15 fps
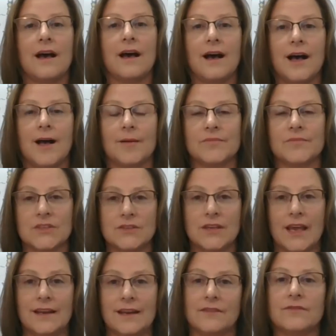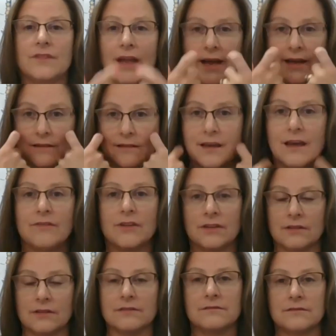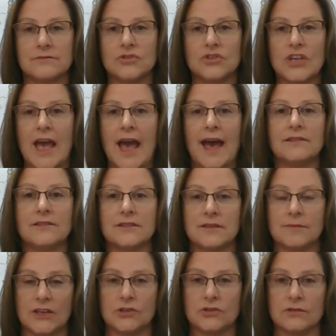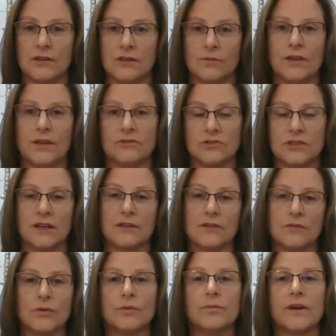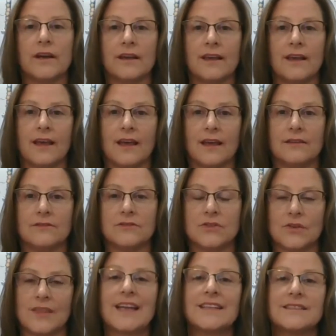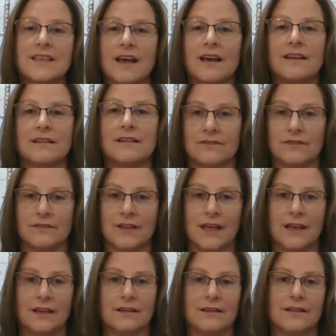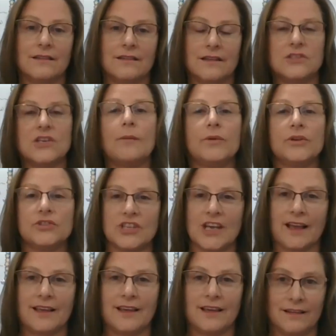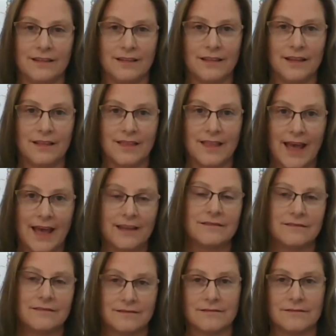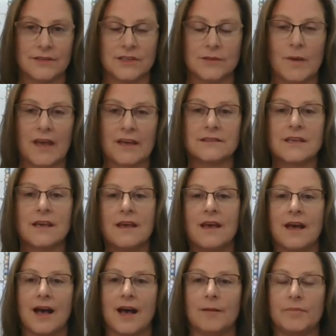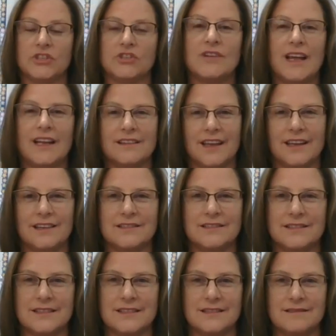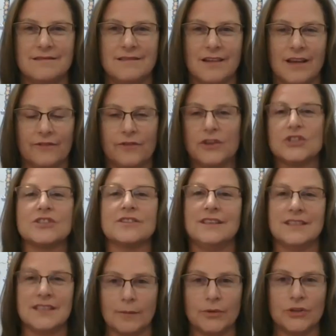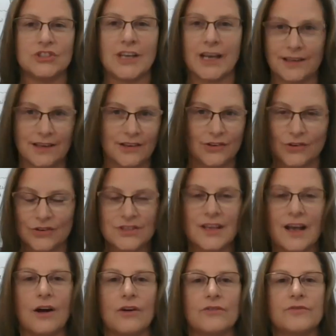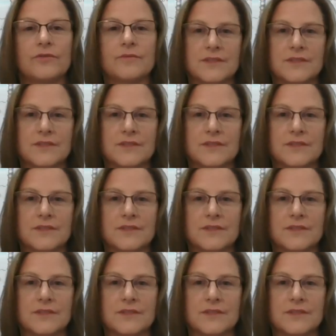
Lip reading: And if not, you have a little chat to make sure that we understand the rubric. And so that's kind of like the double checking in that respect. But you're not like officially double checking yourself.